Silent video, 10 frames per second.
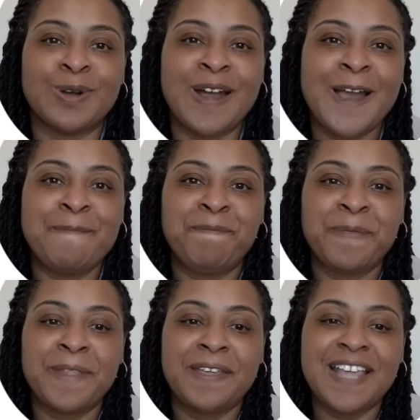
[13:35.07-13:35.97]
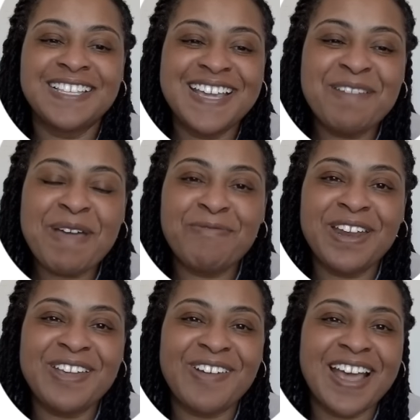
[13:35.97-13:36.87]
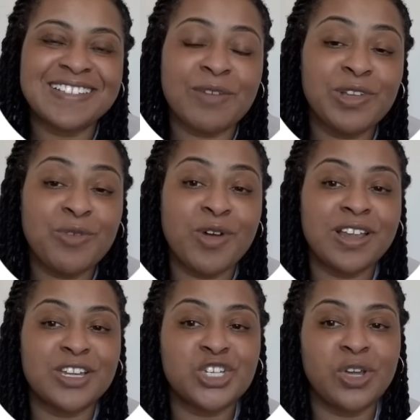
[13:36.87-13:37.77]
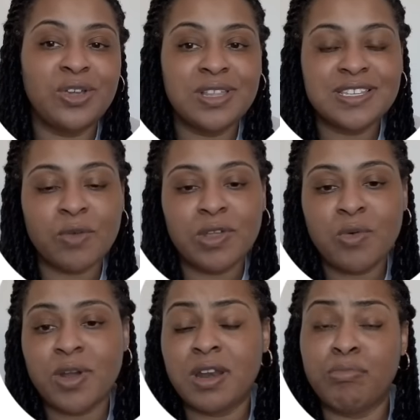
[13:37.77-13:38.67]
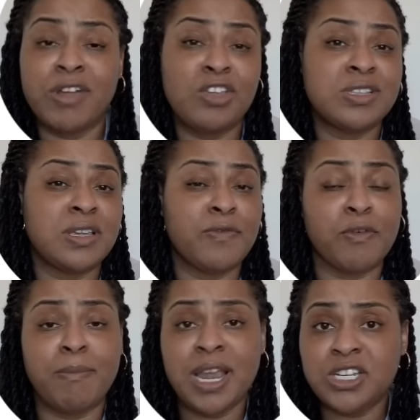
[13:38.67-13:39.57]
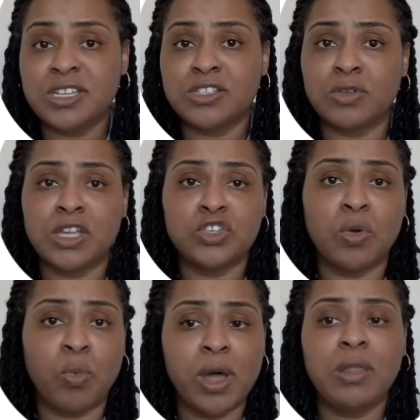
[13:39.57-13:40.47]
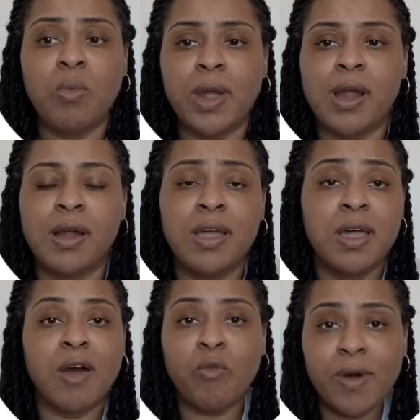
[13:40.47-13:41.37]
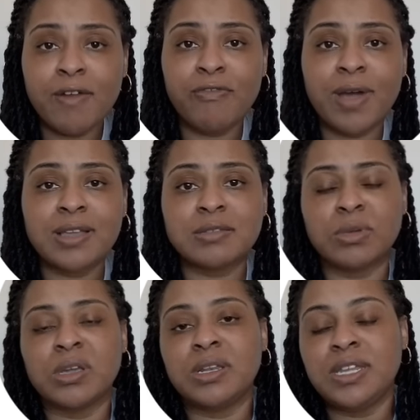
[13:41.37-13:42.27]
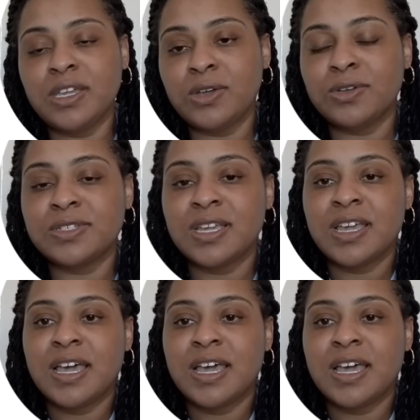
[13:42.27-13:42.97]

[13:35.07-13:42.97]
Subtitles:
All right, that's the end of my video, guys. I really wanted to show you this. I really wanted to bring you this information so that you're well aware of where to find some good deals.